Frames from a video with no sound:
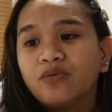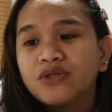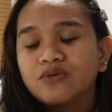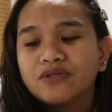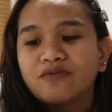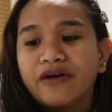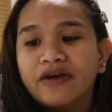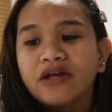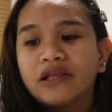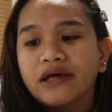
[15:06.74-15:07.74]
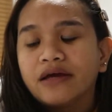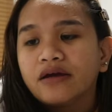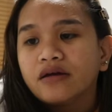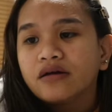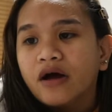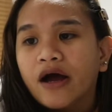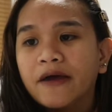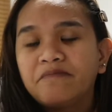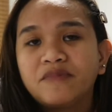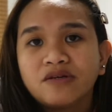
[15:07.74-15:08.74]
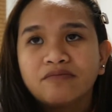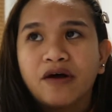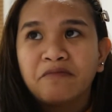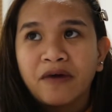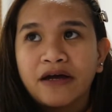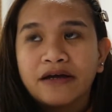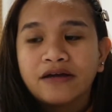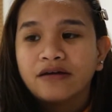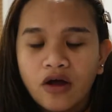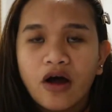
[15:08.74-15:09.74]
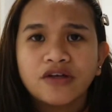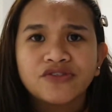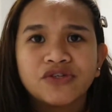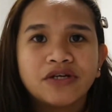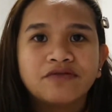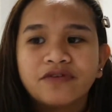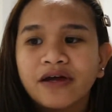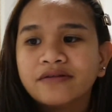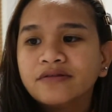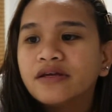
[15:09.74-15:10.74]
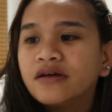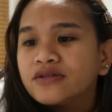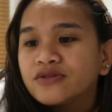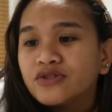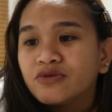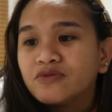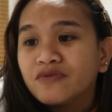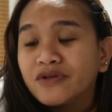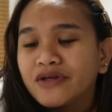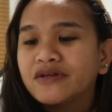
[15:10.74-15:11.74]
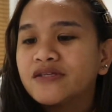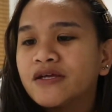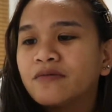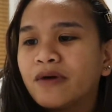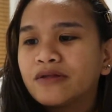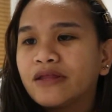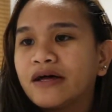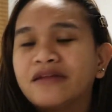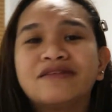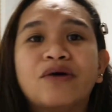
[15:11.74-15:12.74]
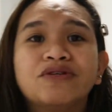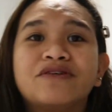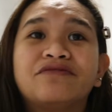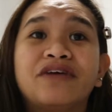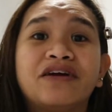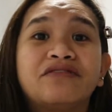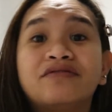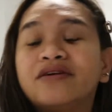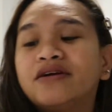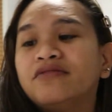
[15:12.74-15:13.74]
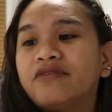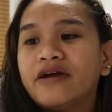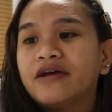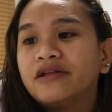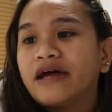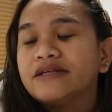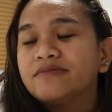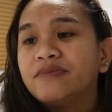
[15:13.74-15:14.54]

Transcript: which was very hyped by my Austrian friend. So she was really excited about that, and that was our very last